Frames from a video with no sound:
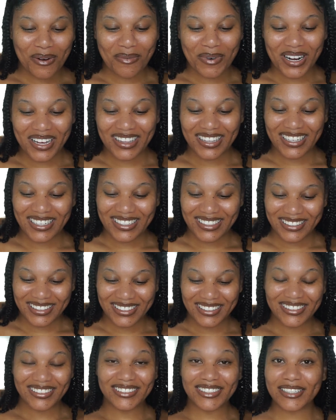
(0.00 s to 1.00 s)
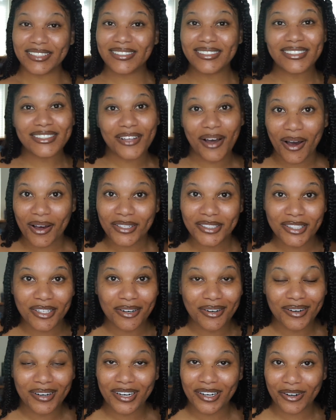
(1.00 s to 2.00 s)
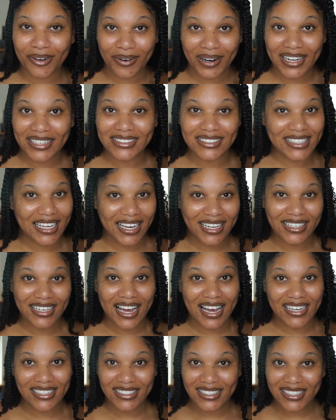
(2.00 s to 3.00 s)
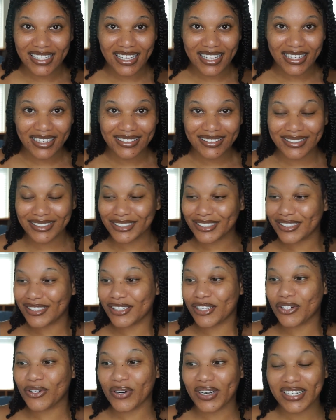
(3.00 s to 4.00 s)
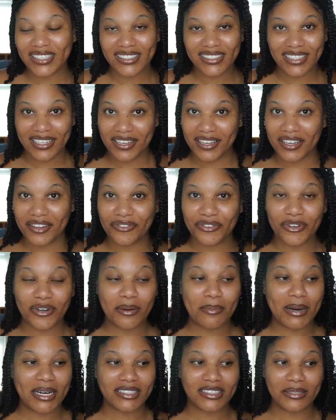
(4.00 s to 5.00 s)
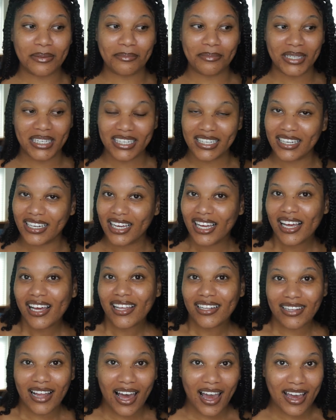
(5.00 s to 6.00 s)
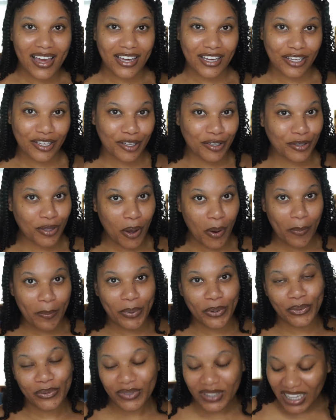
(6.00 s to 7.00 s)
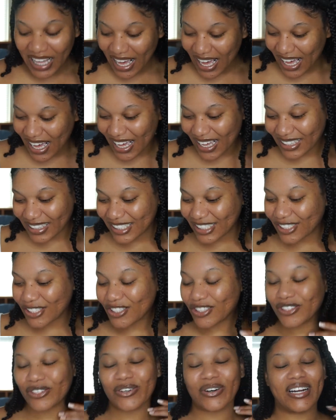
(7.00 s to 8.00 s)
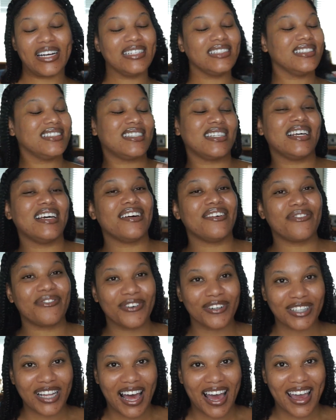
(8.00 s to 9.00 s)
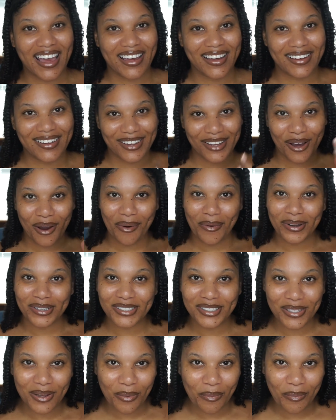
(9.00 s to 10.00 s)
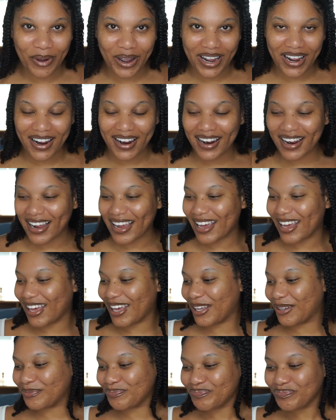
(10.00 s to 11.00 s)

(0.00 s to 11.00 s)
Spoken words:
wear this. This is also a great date night scent. This is a great scent if you're about to meet like your boo thing. This is a great scent for like going somewhere and